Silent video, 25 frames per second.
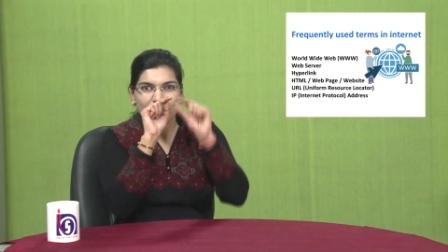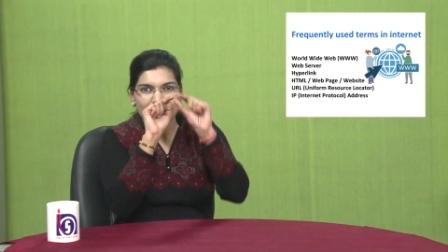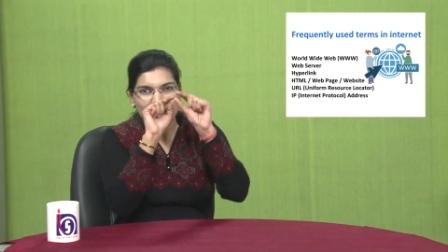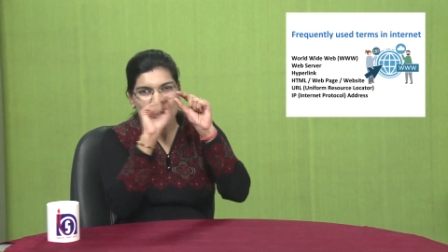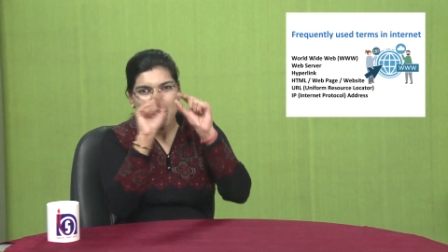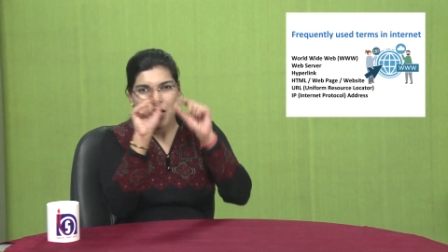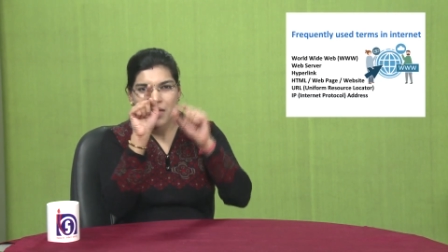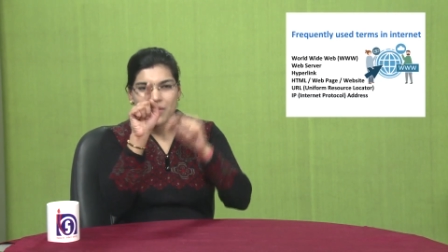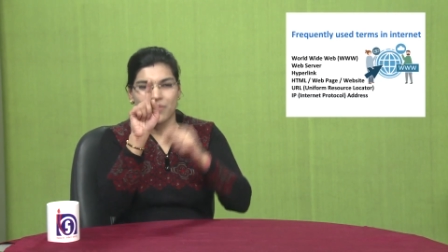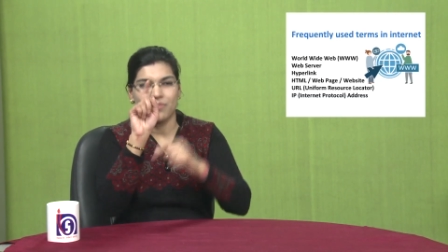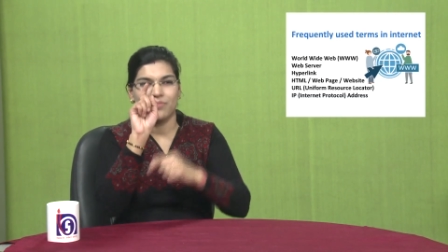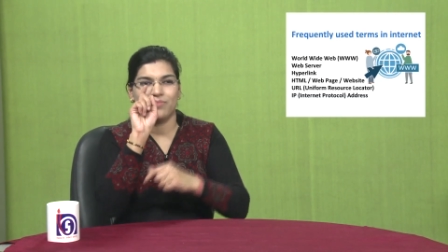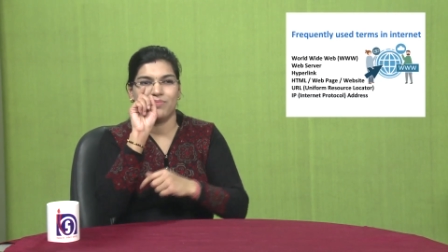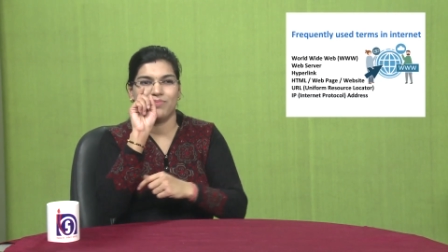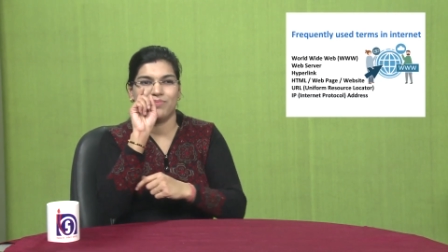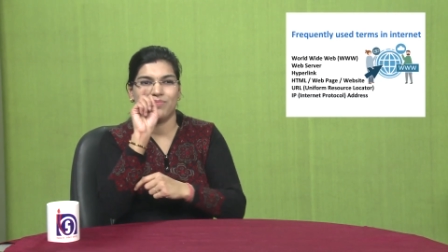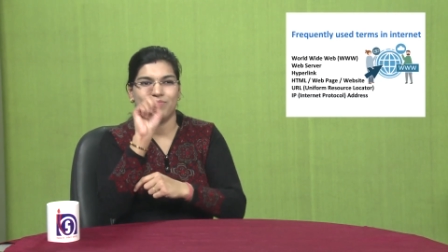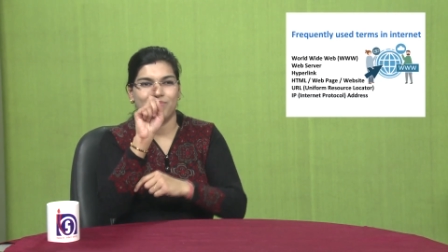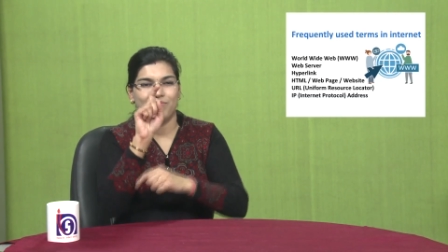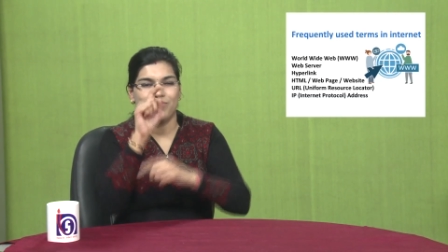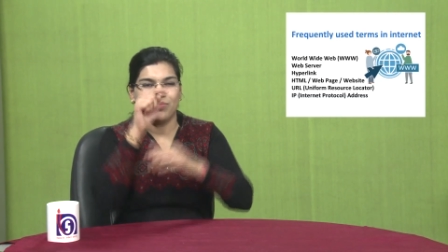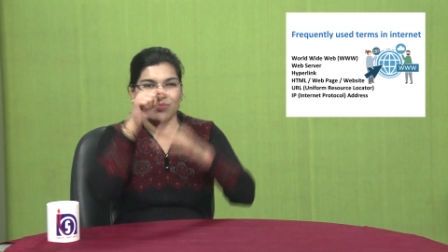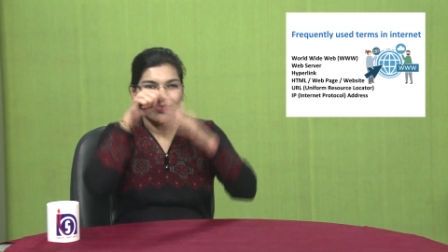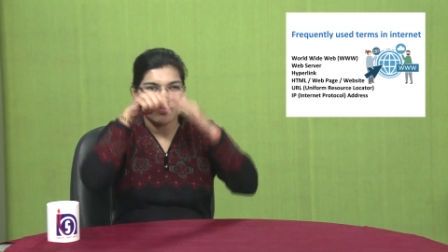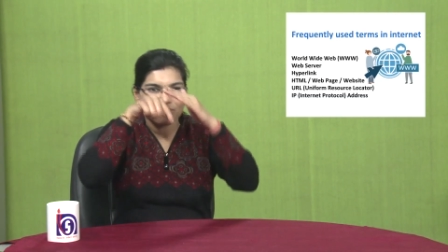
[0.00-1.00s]
have been
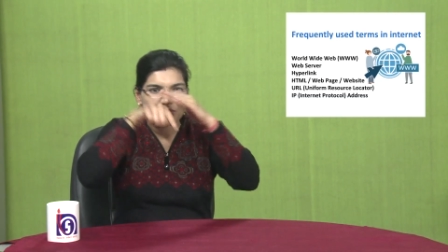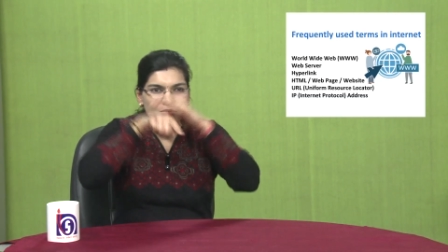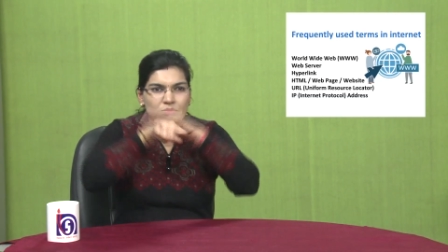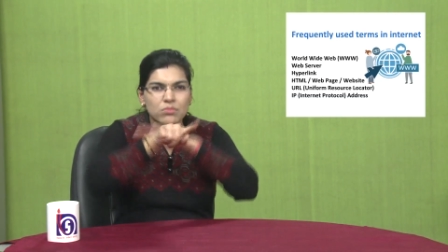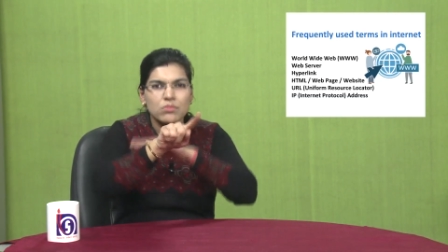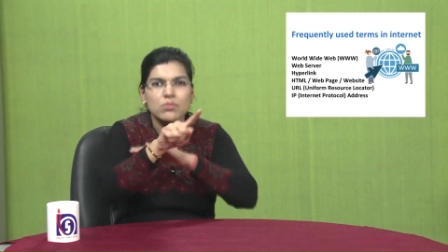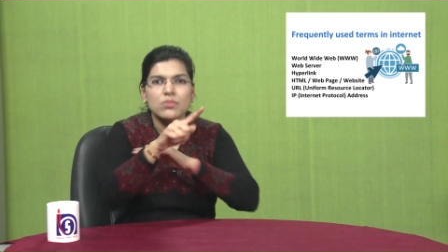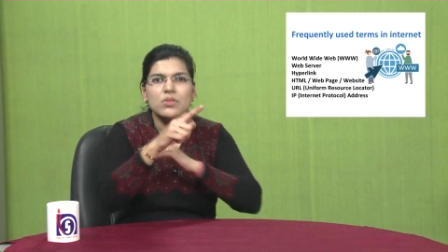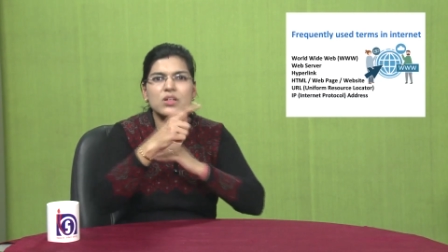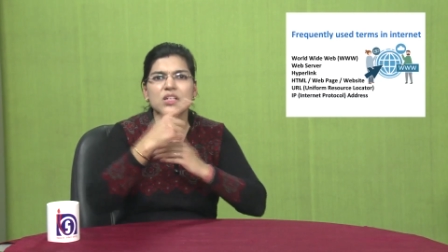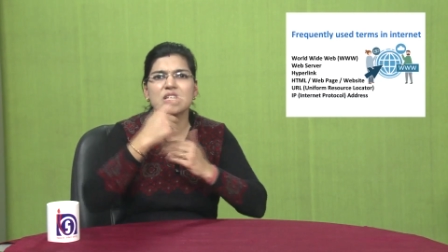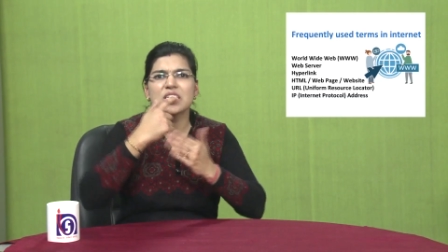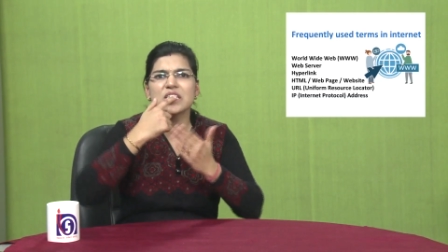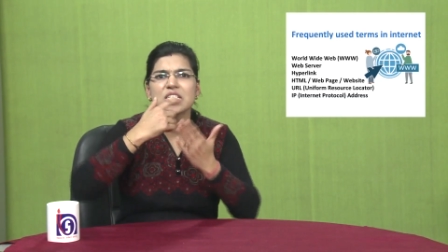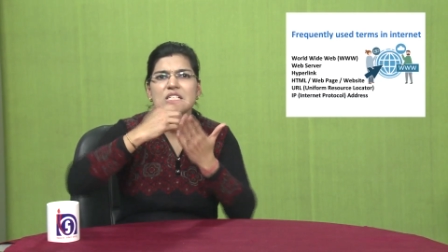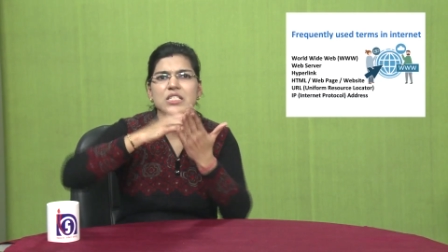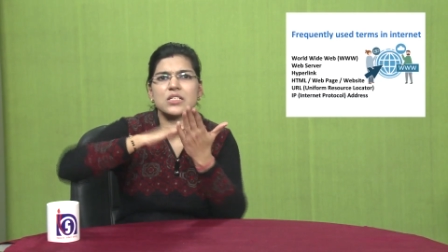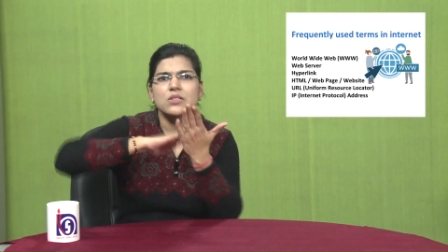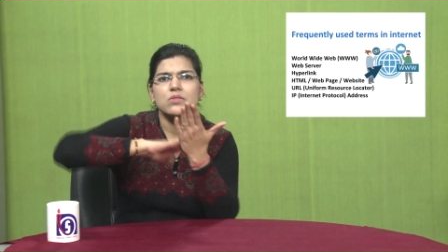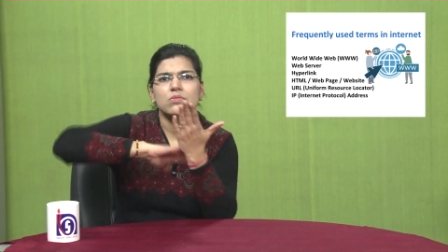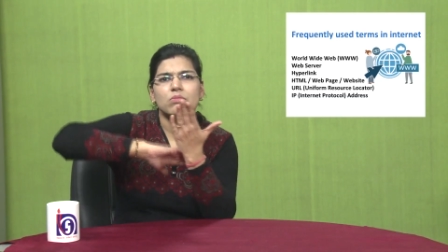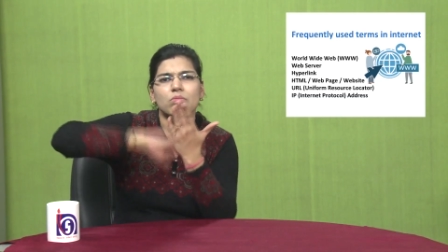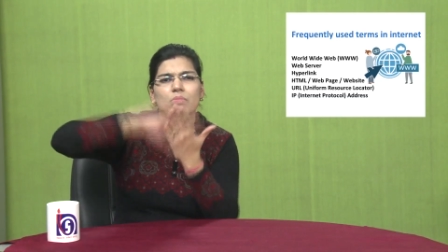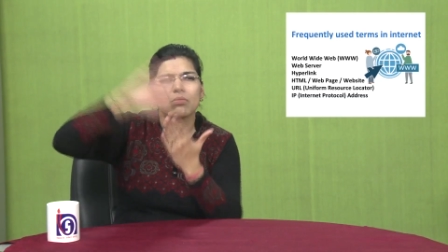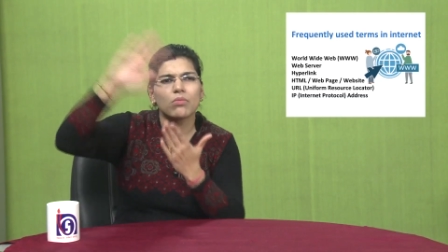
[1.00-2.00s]
able to
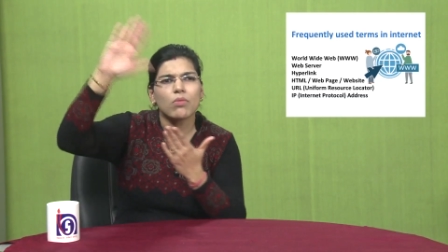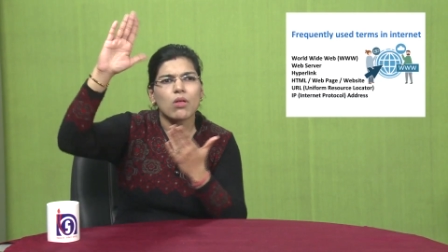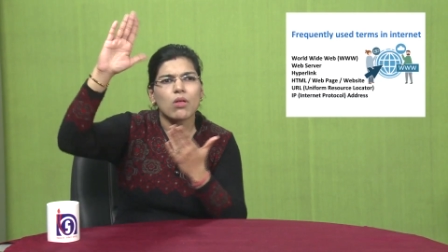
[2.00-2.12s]
search.